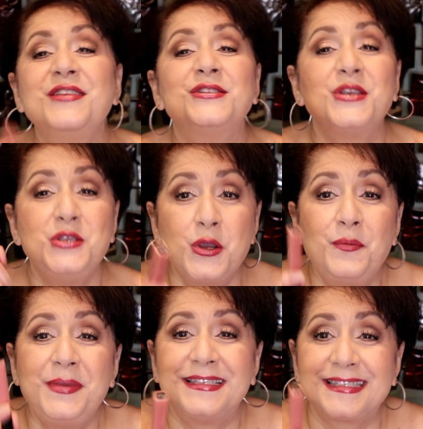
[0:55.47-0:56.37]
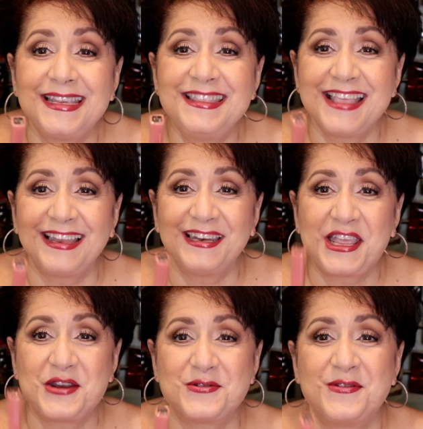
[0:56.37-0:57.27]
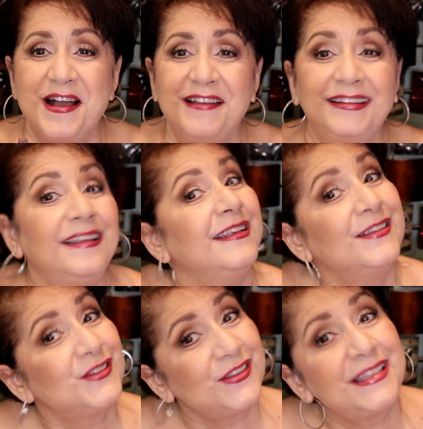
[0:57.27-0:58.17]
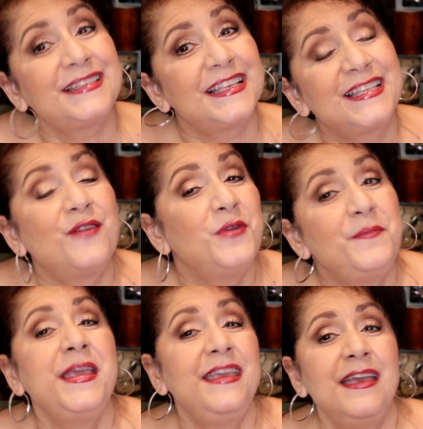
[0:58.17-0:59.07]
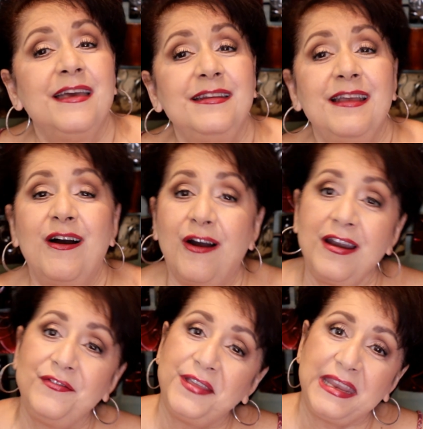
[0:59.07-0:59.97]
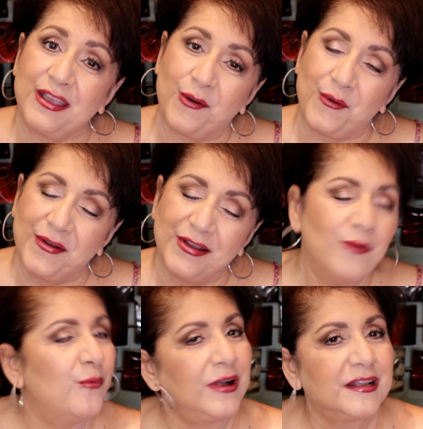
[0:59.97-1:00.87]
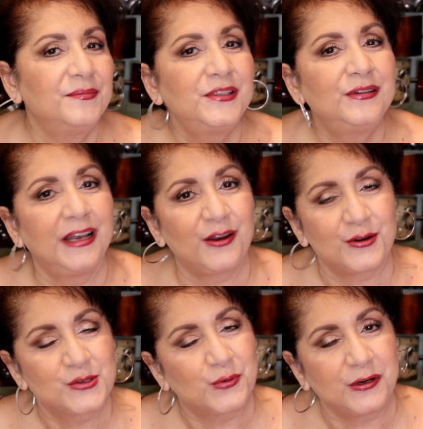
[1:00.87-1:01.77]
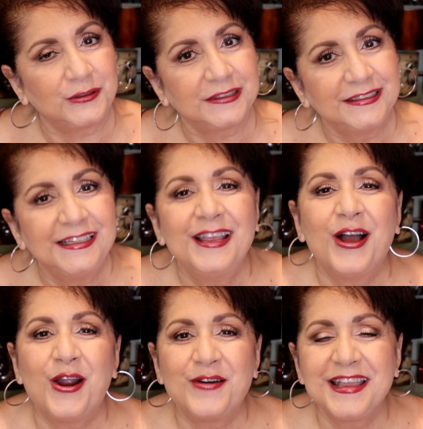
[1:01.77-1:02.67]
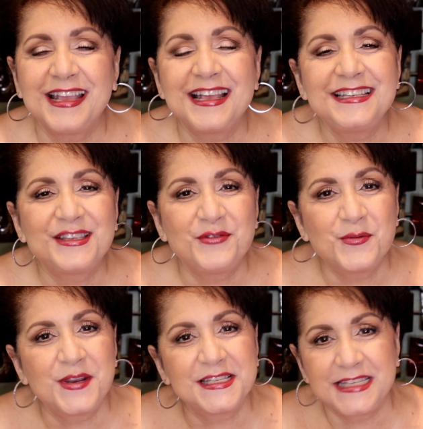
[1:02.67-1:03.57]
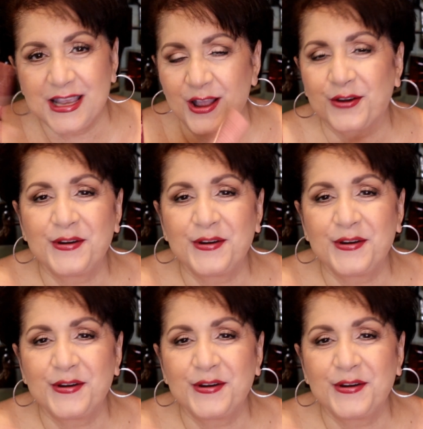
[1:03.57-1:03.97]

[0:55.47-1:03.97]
So you'll be seeing that later on. So this is how we begin our video. Welcome to Clara's world. All right, guys, if you wanna see how I